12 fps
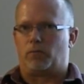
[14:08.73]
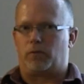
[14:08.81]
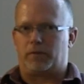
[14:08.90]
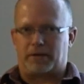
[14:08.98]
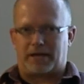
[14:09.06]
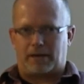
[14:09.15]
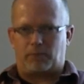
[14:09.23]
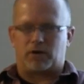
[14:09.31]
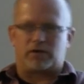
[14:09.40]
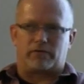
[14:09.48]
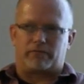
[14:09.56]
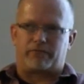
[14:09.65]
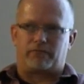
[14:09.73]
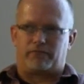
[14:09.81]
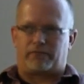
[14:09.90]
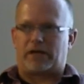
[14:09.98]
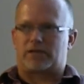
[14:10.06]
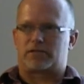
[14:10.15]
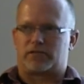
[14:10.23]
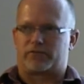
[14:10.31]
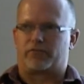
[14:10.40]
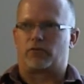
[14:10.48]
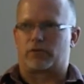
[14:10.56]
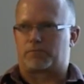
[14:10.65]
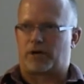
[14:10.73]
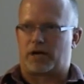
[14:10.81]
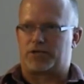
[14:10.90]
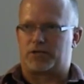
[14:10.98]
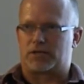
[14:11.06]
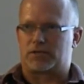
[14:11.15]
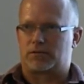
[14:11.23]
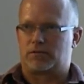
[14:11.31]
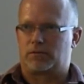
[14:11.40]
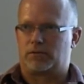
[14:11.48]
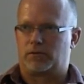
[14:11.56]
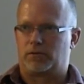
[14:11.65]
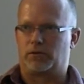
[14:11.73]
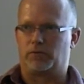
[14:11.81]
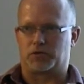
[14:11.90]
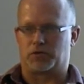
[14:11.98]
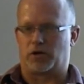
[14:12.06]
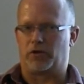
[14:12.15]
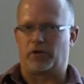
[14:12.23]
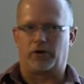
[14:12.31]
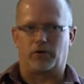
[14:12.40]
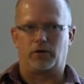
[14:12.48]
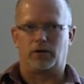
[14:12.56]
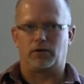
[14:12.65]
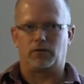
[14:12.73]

we became one of the fastest fork projects that was on there.